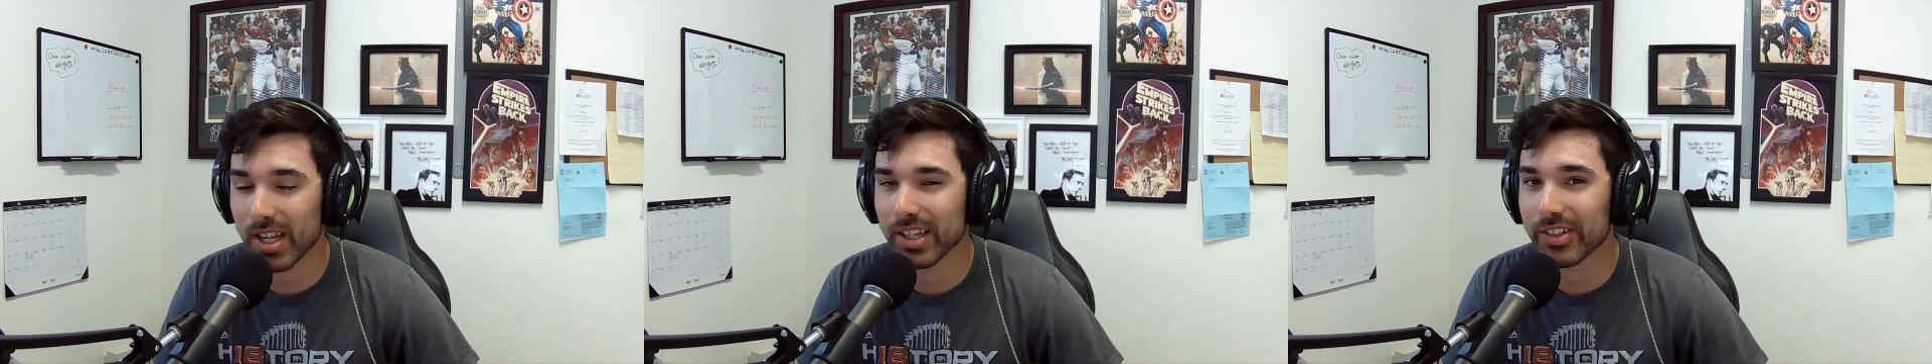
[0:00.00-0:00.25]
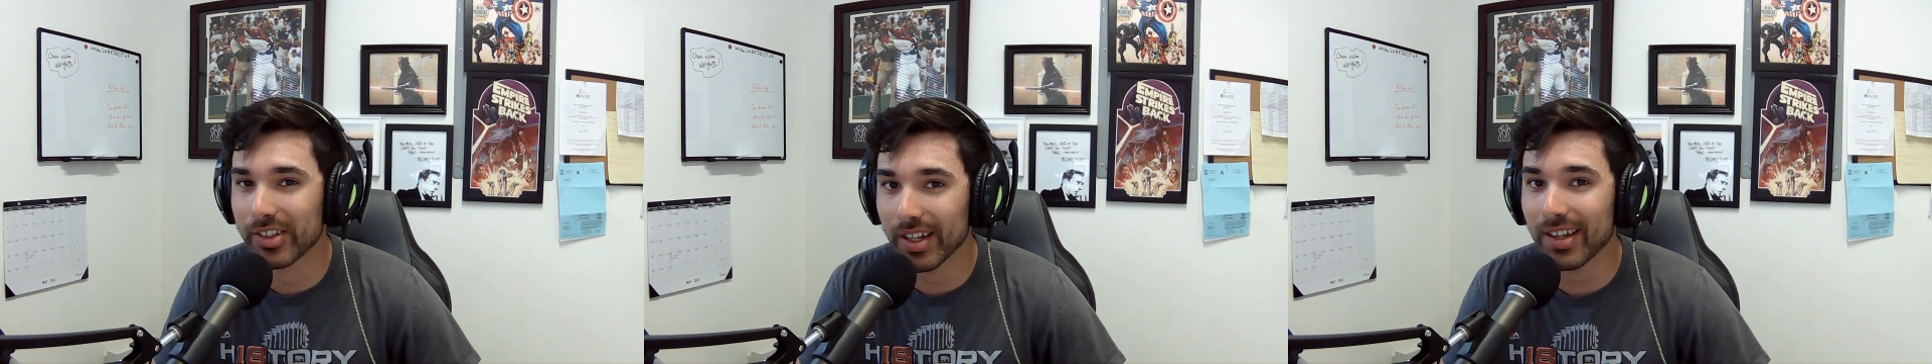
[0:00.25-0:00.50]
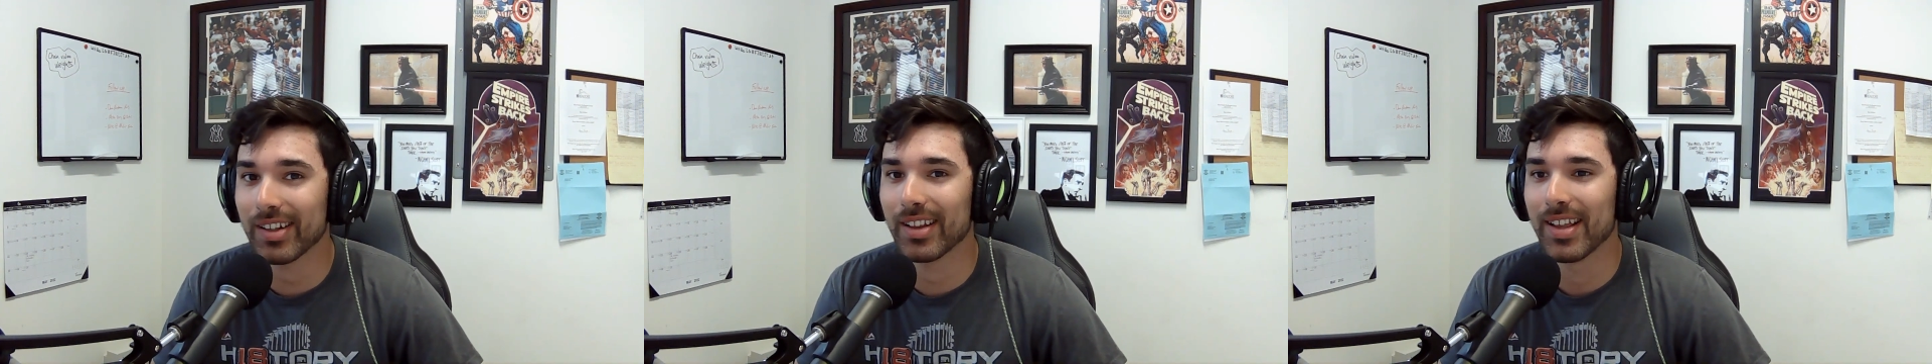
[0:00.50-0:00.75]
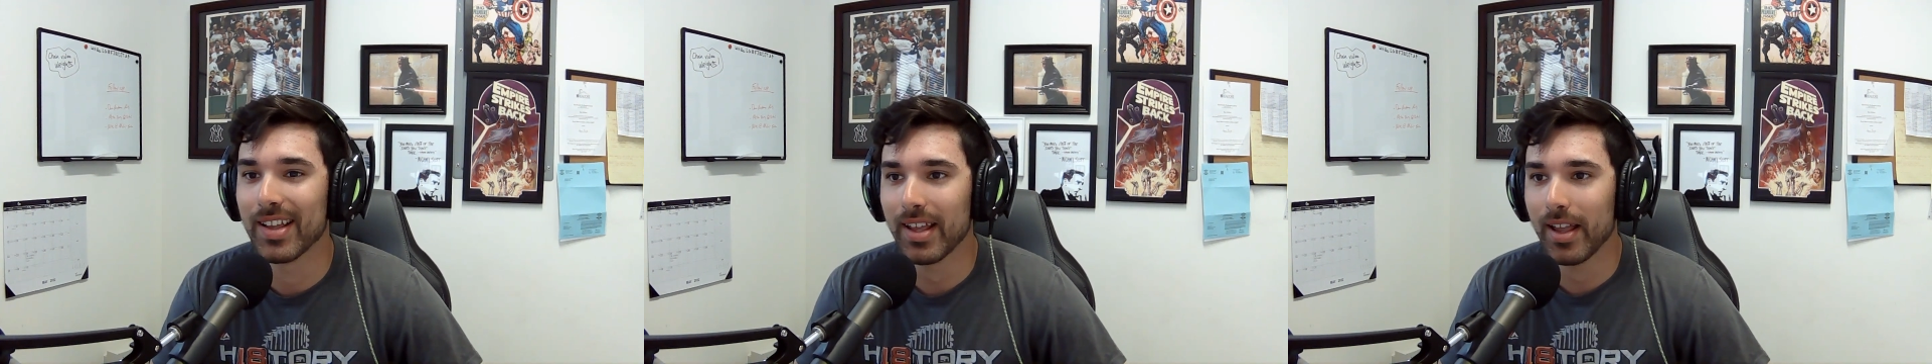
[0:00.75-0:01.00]
is still
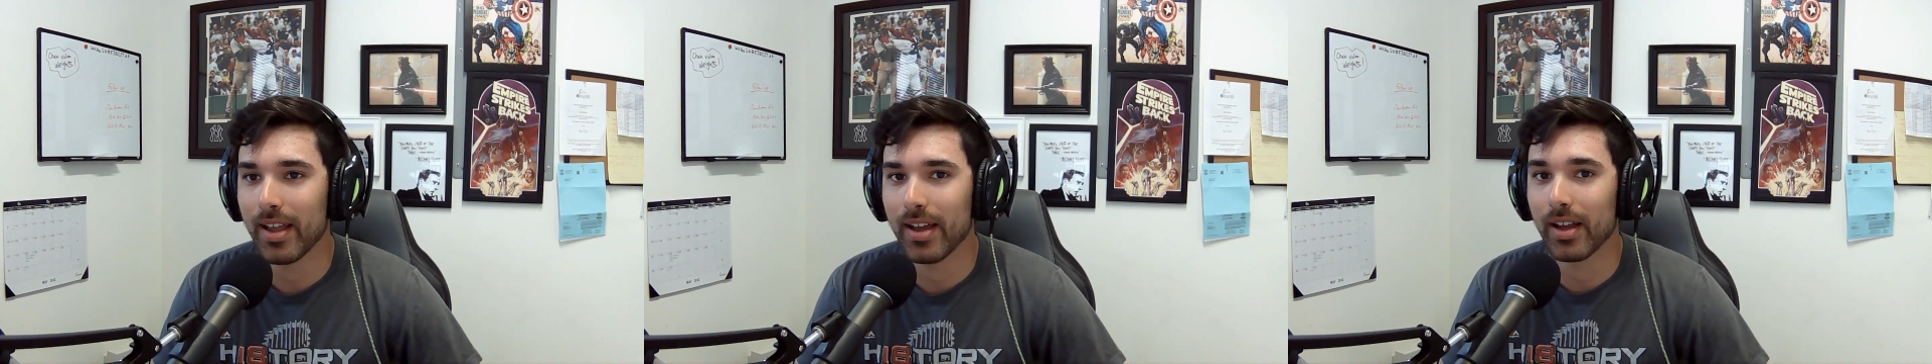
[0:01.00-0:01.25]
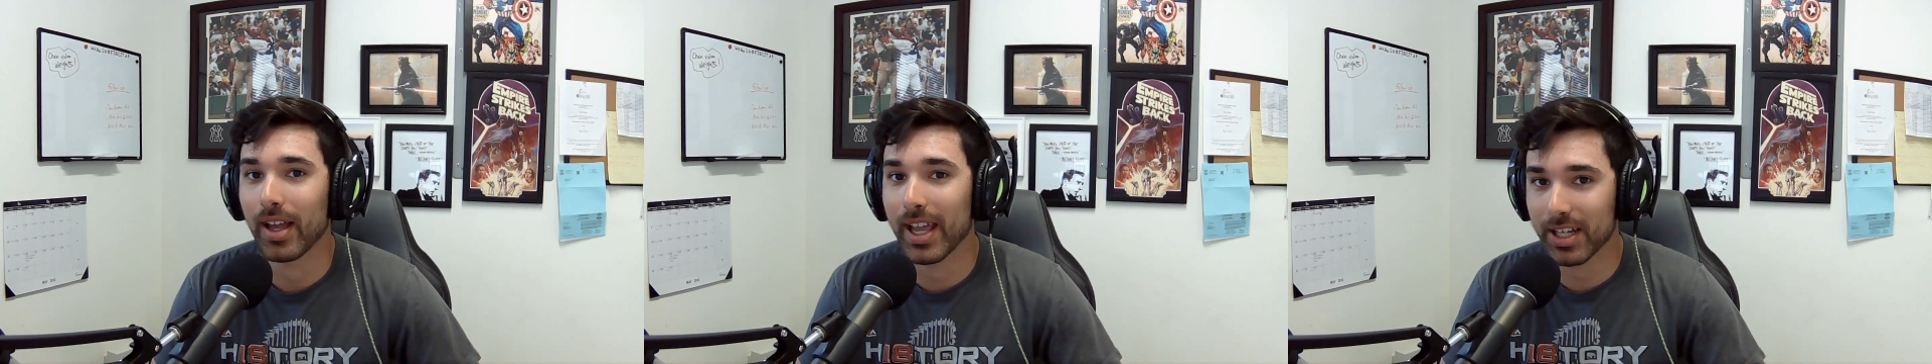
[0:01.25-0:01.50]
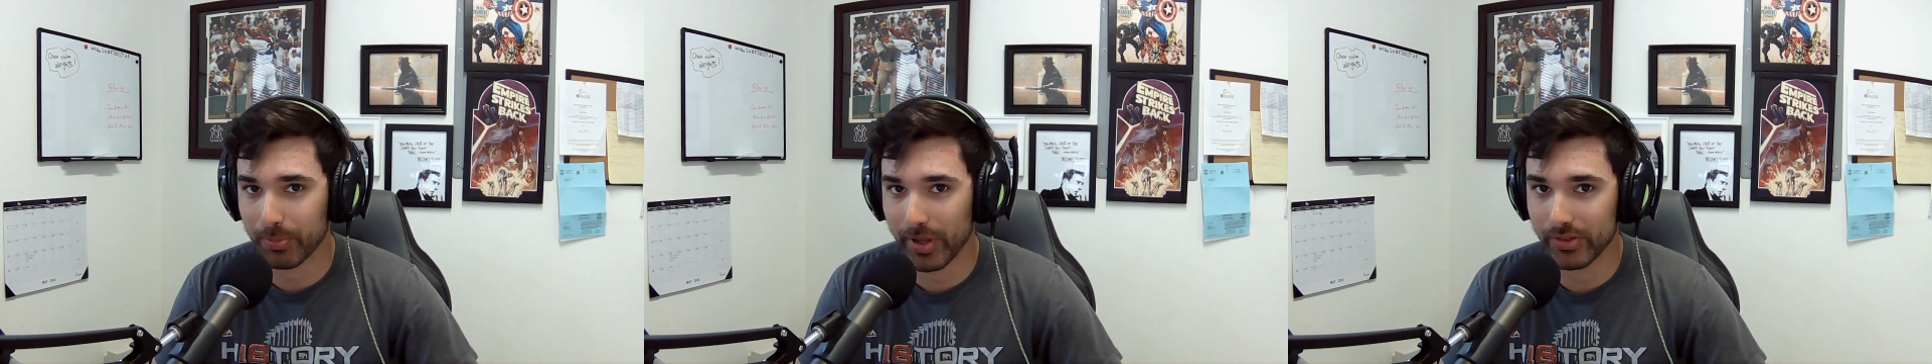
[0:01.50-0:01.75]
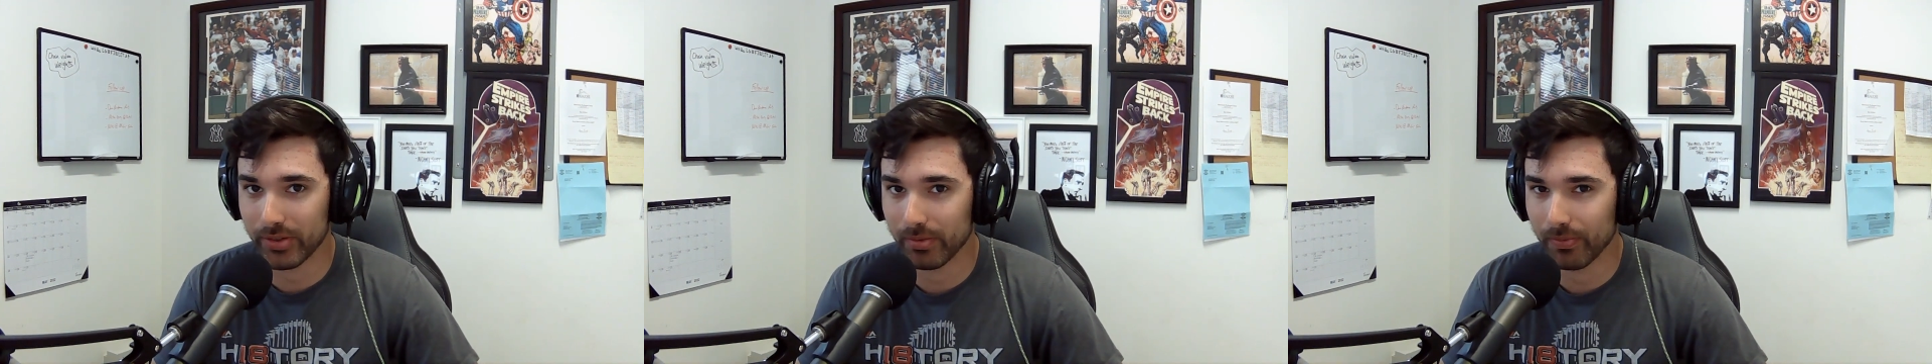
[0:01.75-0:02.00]

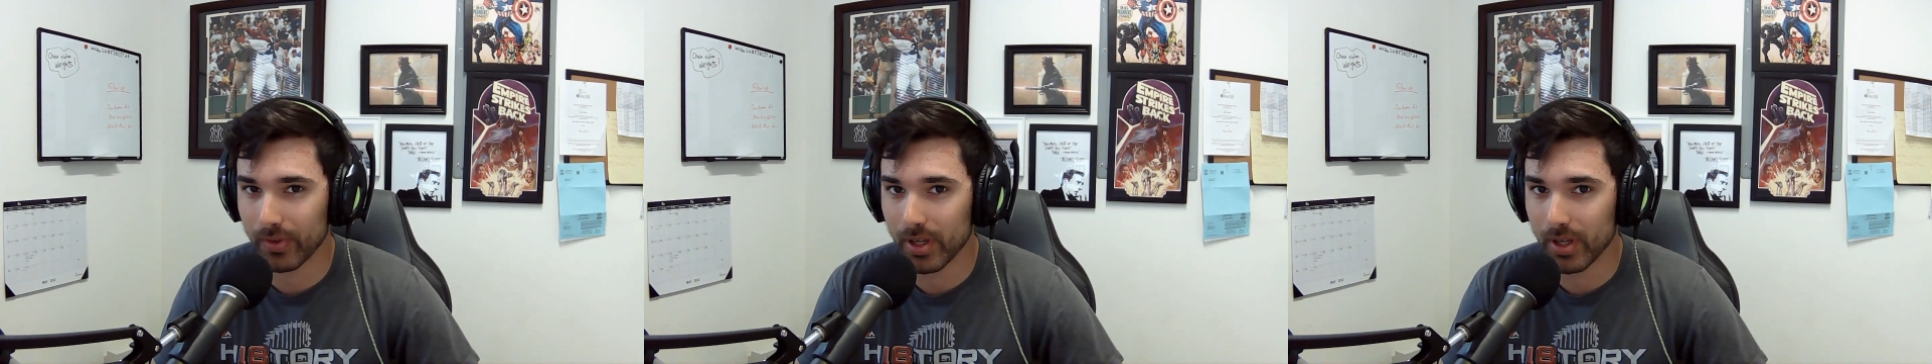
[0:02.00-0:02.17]
expensive.